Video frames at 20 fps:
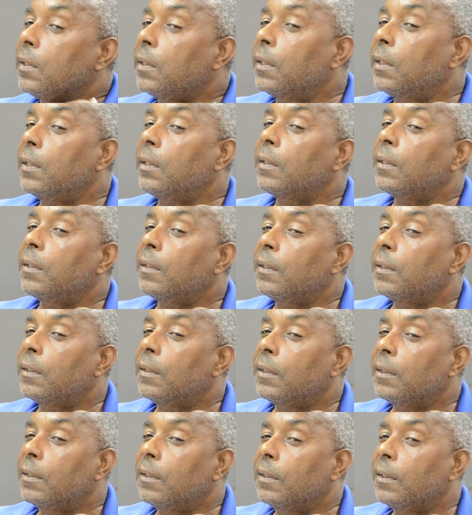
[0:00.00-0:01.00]
to here.
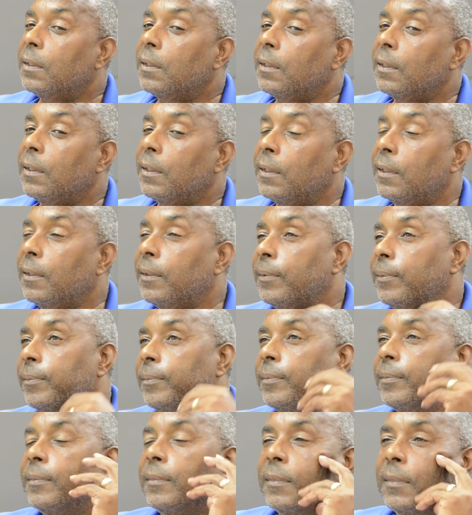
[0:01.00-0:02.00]
Um,
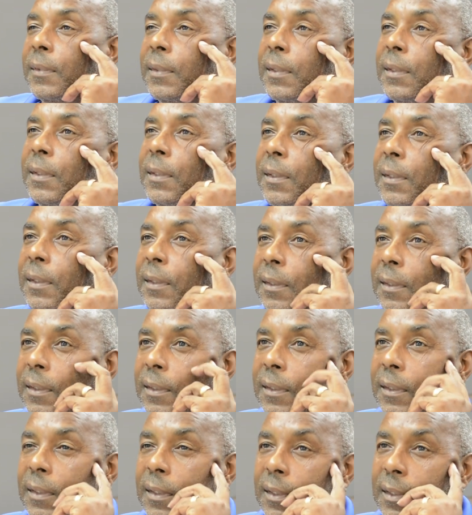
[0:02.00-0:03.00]

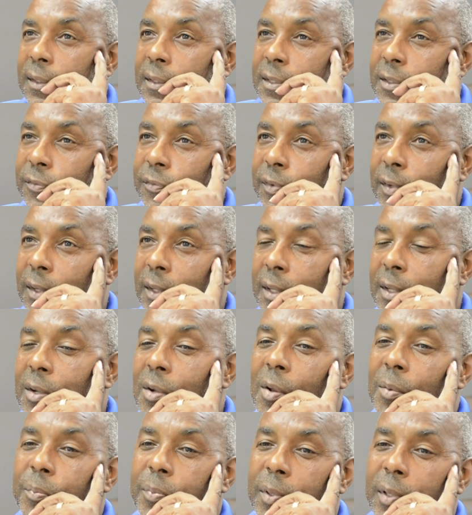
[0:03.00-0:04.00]
and it's a fairly
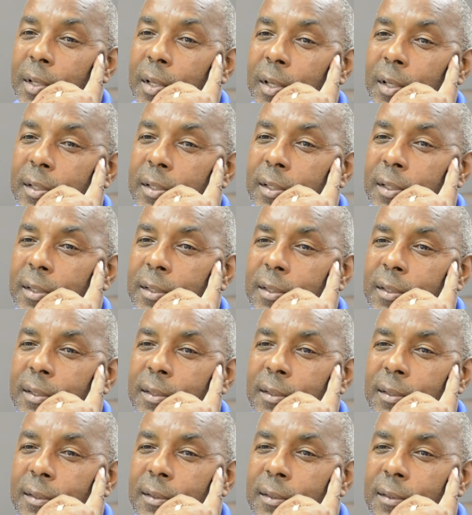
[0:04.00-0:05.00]
complicated
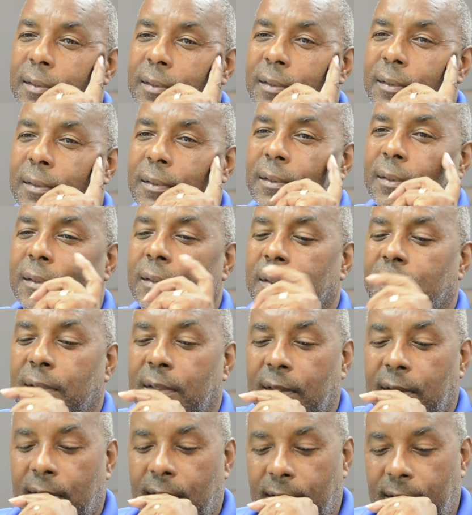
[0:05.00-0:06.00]

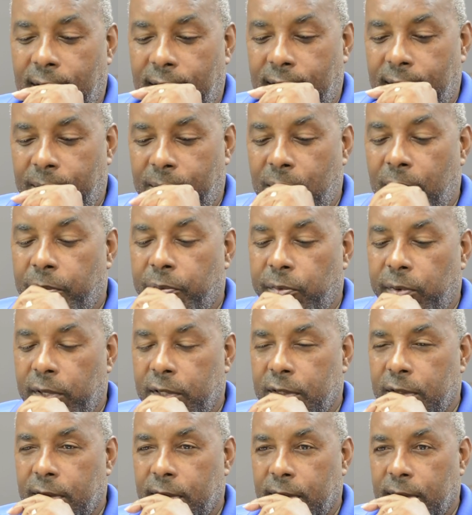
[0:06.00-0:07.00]
um,
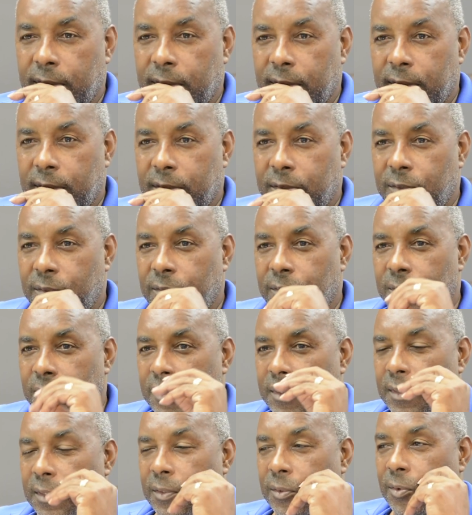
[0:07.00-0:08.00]
operation.
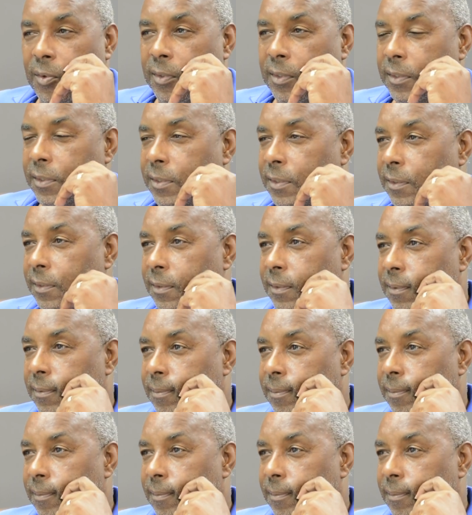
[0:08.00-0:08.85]
So in order to